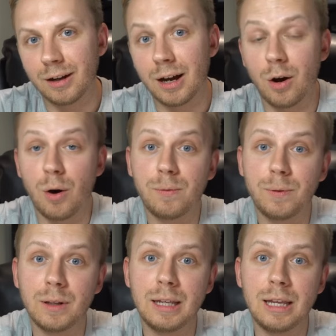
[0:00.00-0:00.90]
Uh,
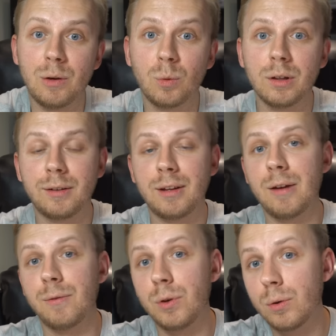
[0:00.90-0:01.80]
hopefully it will
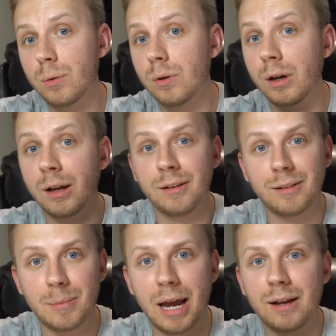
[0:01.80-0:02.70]
save you
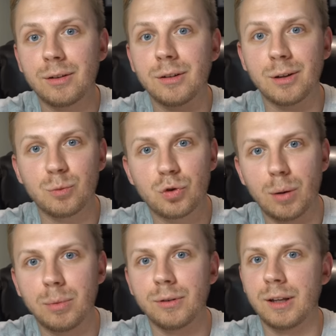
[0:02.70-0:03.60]
some hassle, some
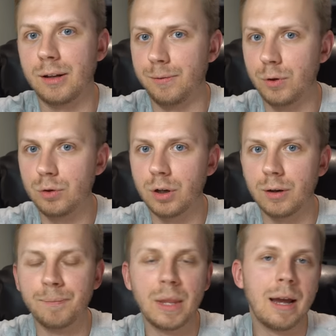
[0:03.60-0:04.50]
troubles in the future.